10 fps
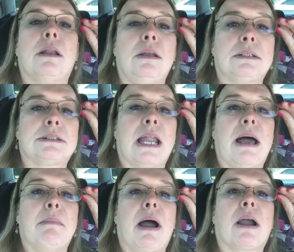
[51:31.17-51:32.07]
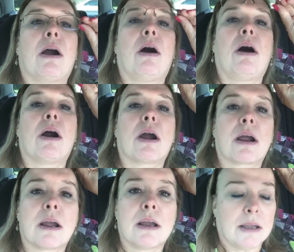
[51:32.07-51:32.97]
Looks like my car.
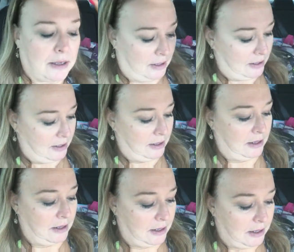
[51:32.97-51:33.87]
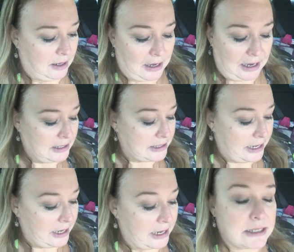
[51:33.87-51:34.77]
I tell
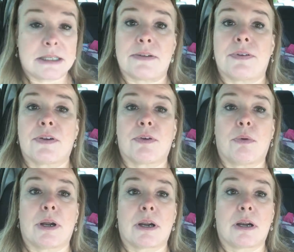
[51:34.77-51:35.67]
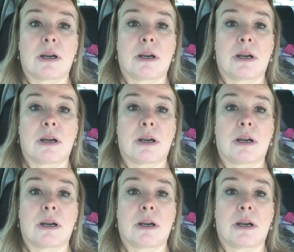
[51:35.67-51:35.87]
you, I got stuff everywhere.